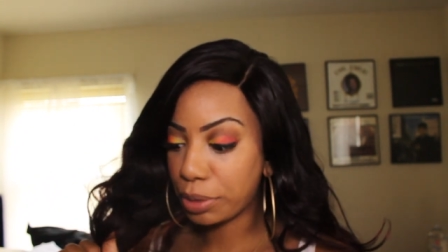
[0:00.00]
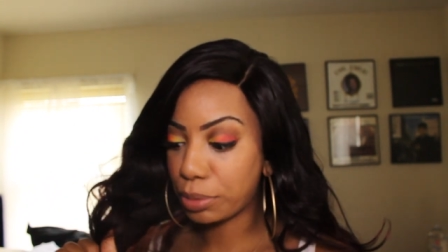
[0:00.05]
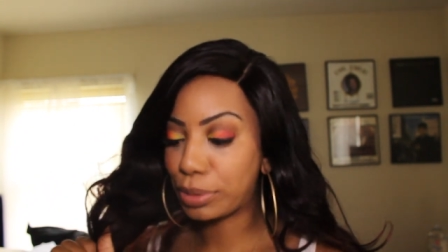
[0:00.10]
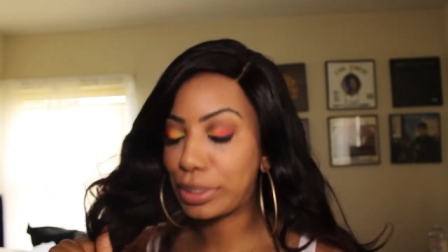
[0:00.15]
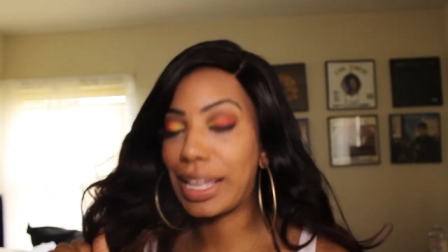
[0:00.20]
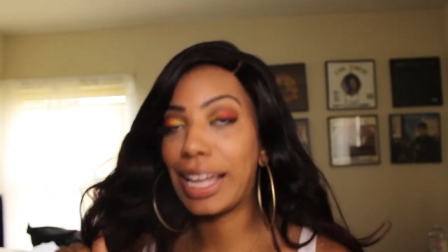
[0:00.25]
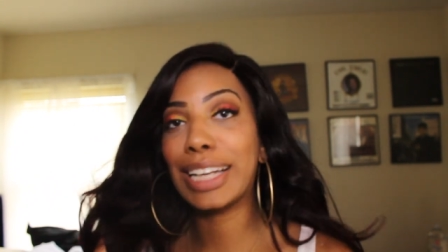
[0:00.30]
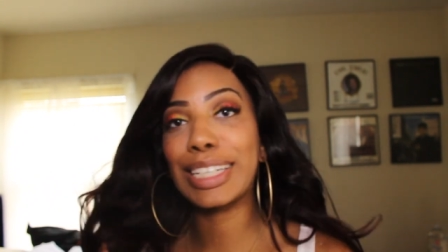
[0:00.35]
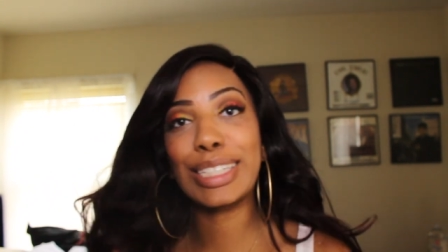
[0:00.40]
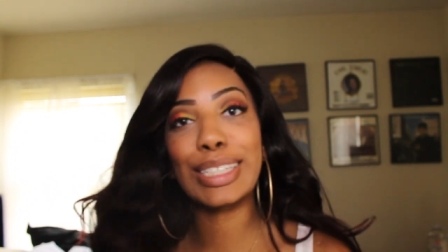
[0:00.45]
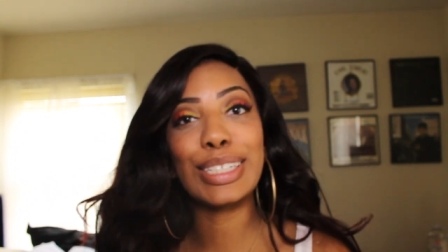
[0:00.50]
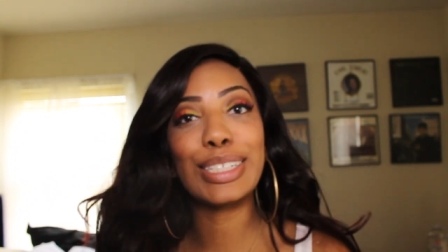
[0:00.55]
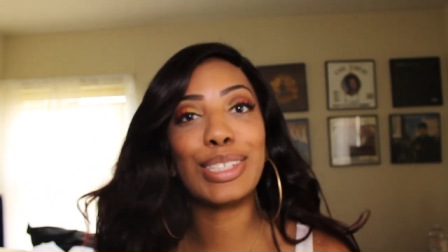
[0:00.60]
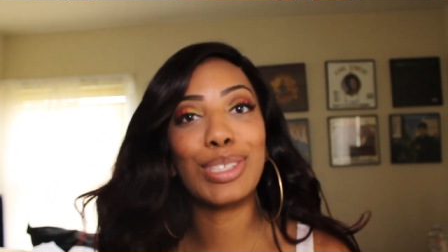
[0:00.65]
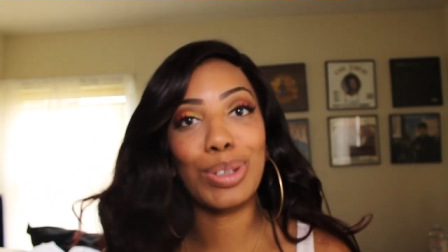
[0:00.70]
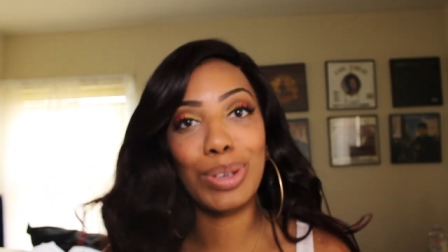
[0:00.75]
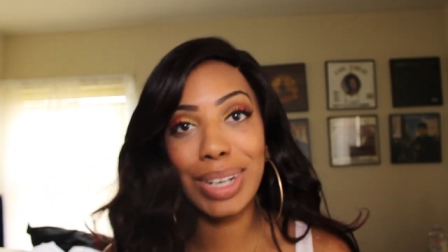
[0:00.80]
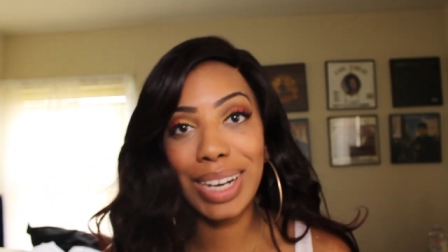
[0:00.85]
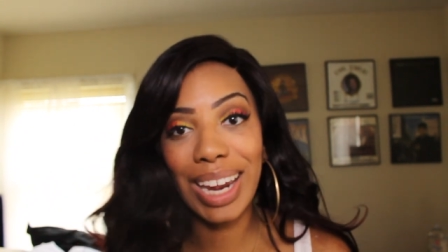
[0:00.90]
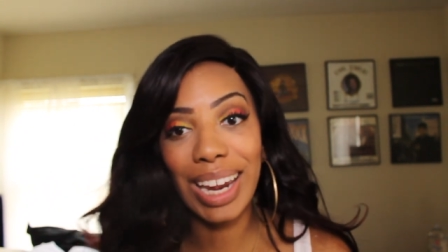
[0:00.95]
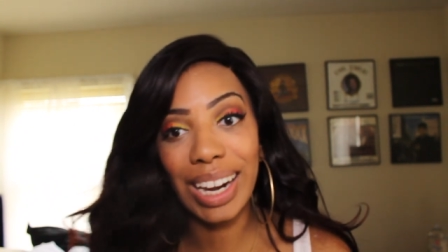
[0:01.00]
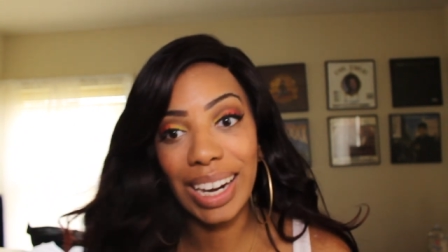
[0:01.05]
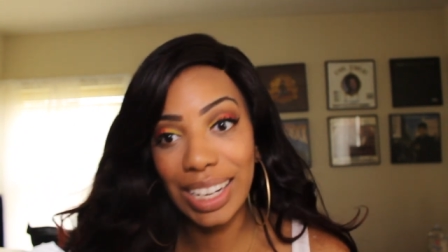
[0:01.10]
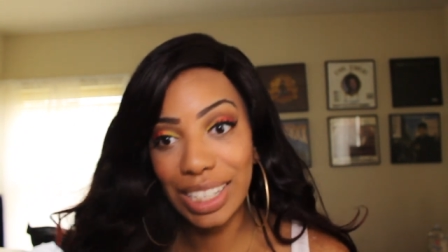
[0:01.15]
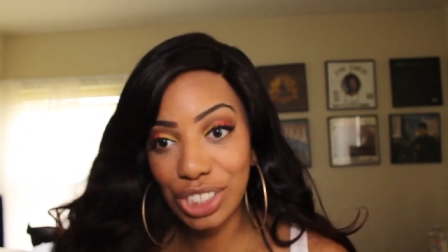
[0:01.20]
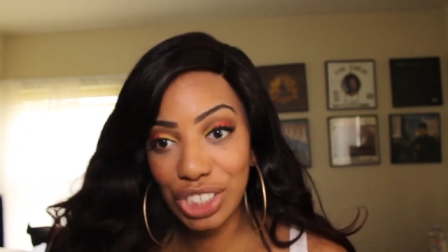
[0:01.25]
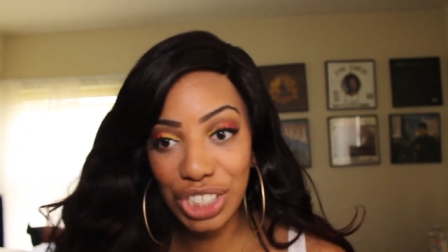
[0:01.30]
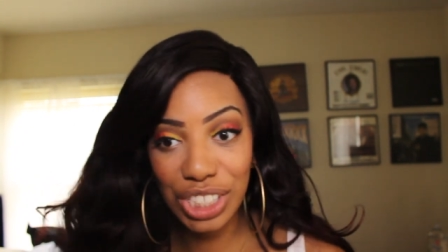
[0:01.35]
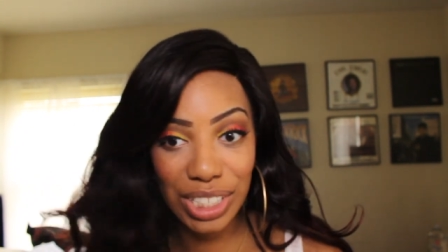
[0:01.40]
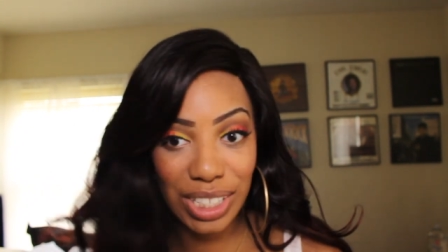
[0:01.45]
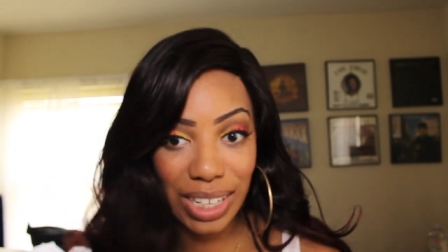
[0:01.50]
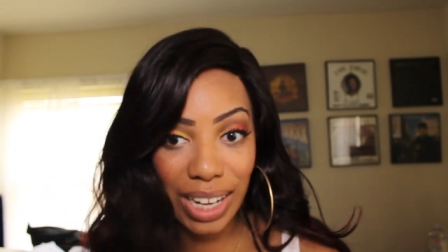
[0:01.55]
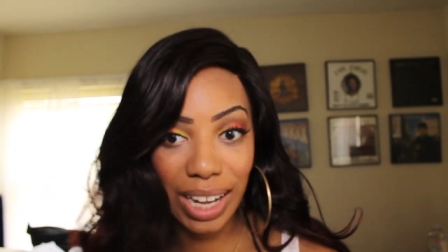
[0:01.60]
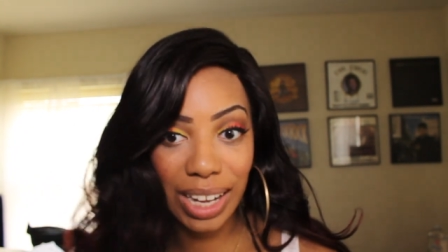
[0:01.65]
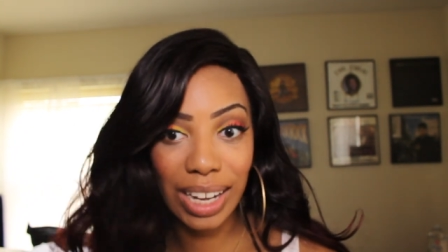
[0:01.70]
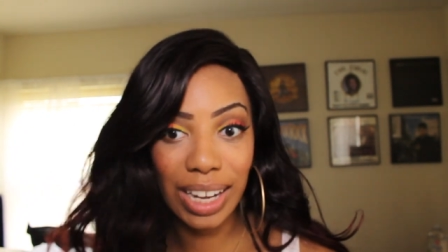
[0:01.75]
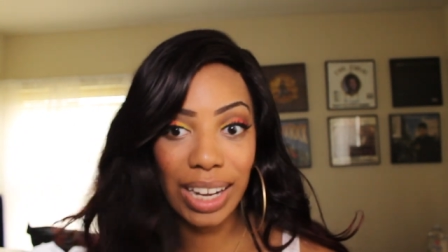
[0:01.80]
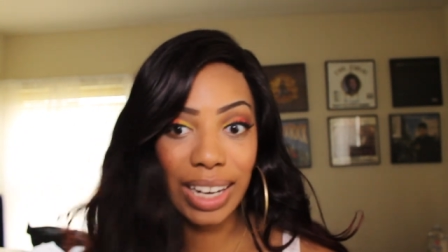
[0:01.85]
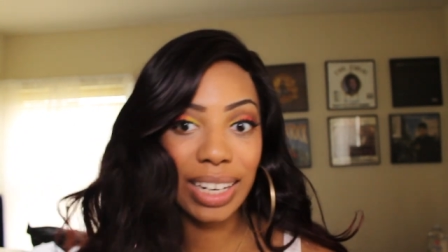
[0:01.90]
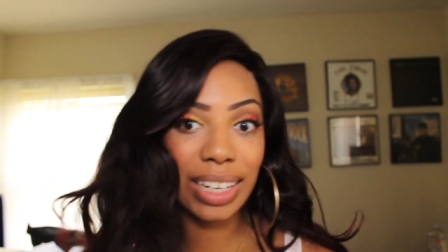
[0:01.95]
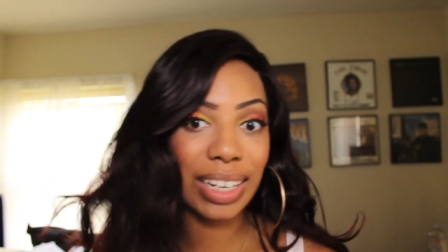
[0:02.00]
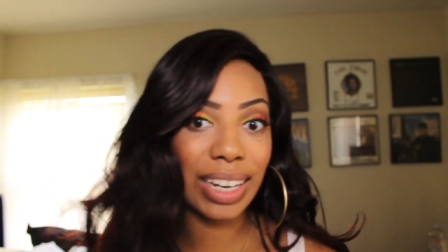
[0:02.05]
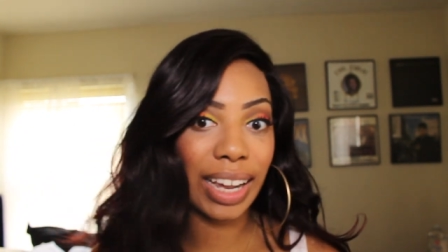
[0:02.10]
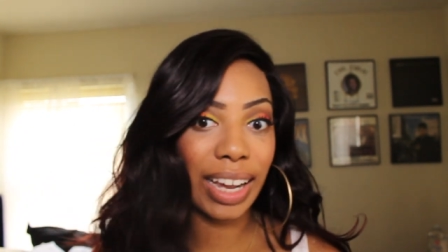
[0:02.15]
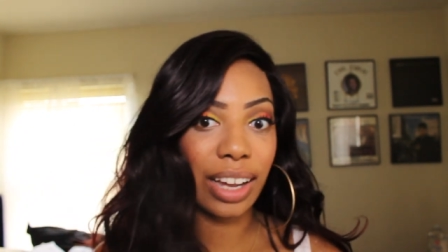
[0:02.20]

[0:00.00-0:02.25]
It was actually 28 inches and I cut it